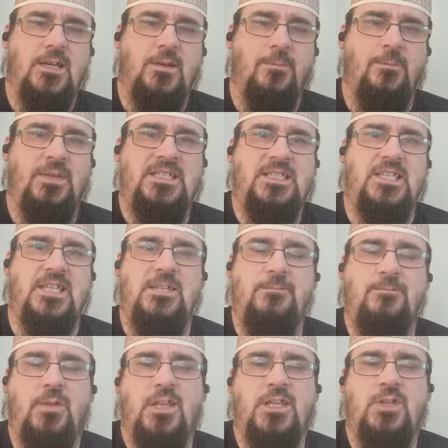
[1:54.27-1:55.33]
be seen
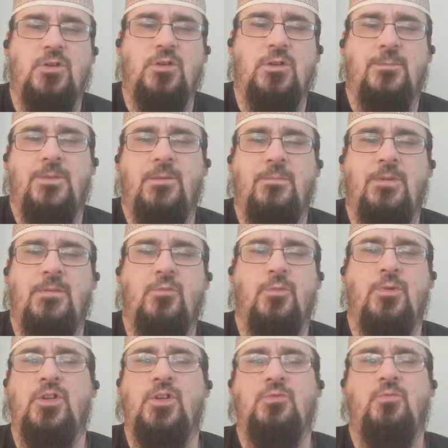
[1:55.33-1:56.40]
by the European people
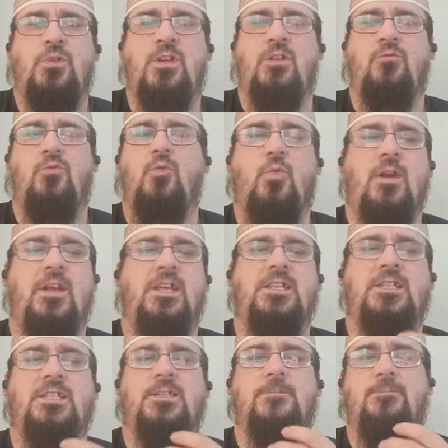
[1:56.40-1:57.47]
because we are
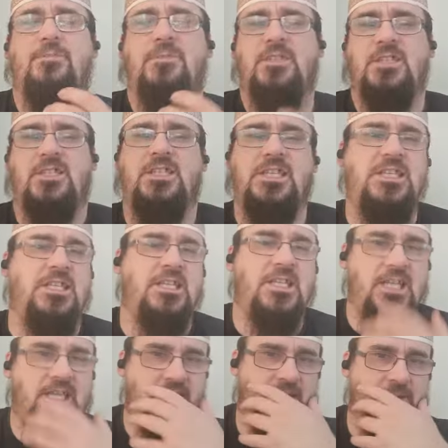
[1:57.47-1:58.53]
always seen
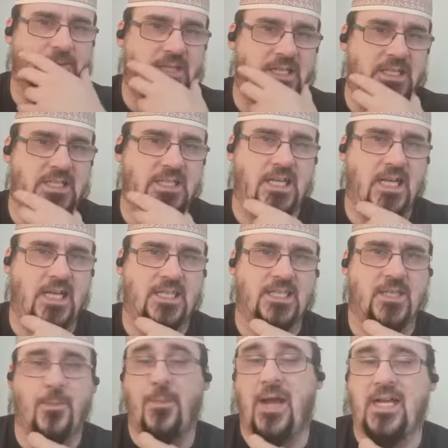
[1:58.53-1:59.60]
in the media as
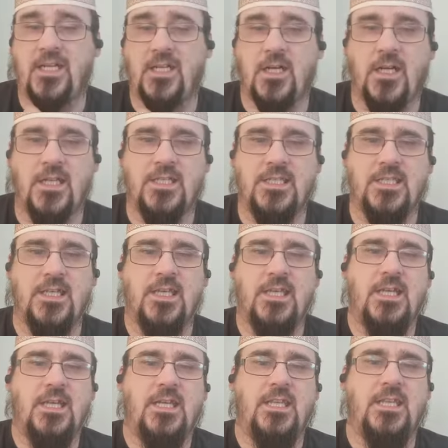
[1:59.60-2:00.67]
the bad guys.
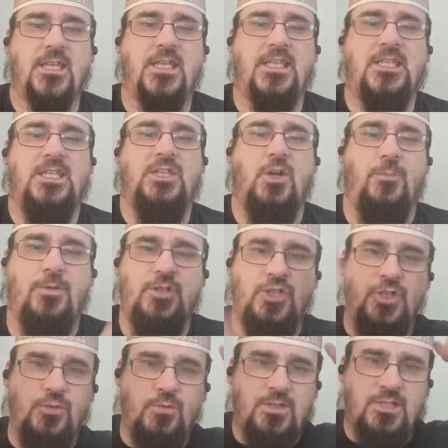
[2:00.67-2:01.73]
This is an
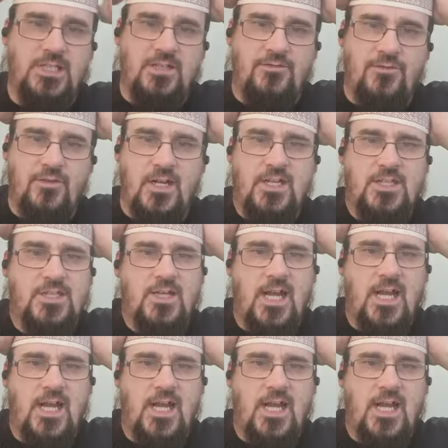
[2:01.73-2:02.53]
opportunity for us to